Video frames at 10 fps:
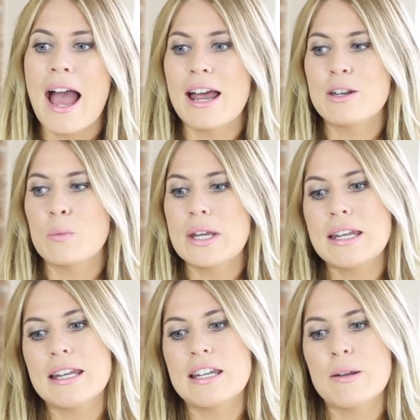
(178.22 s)
and we
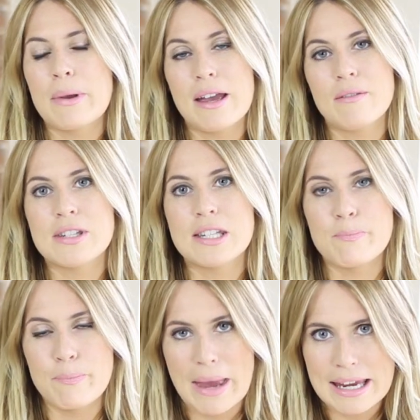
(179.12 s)
needed a bit of
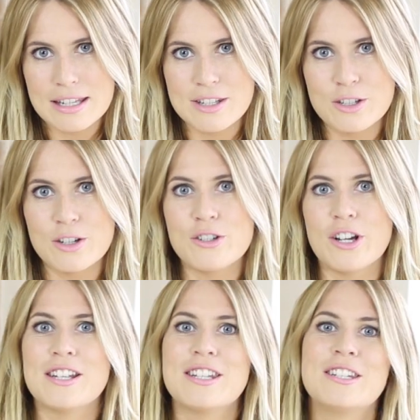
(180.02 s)
space to
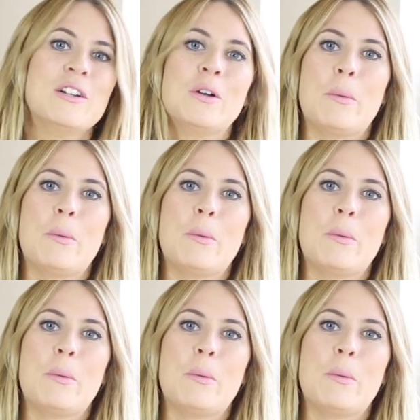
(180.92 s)
just